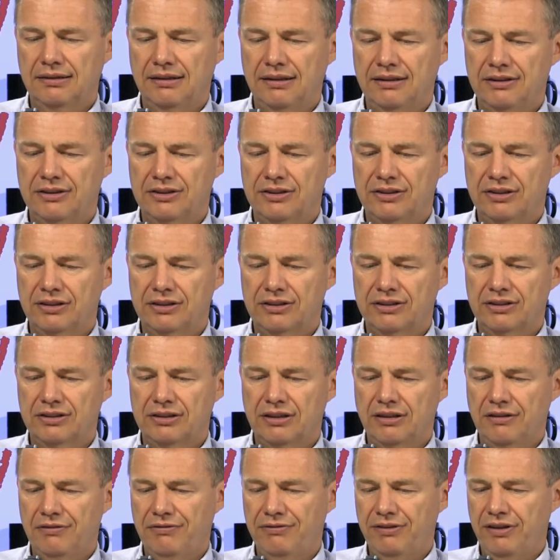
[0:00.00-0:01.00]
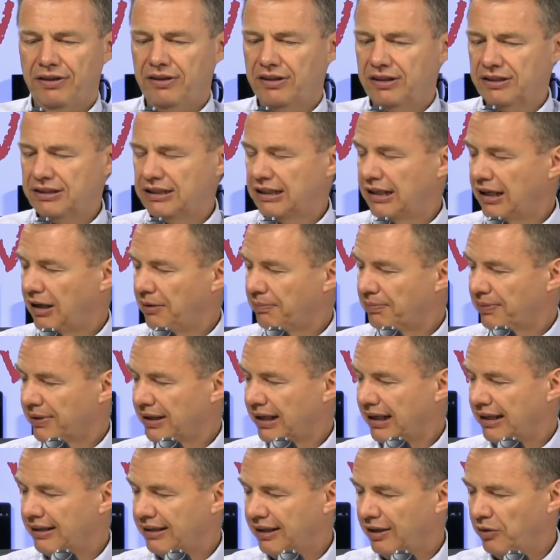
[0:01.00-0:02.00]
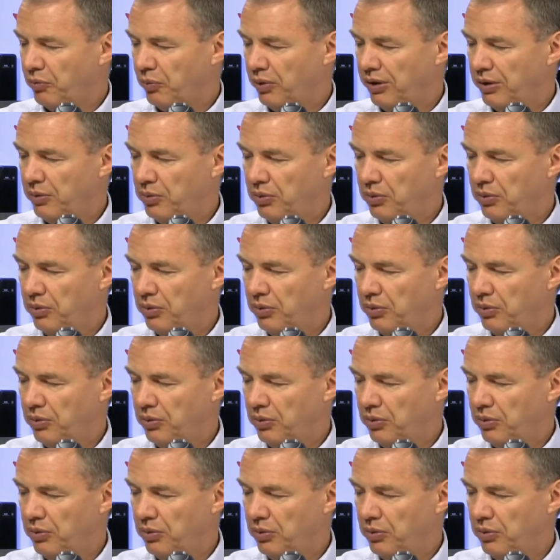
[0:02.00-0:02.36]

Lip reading: let's just focus it up, and then we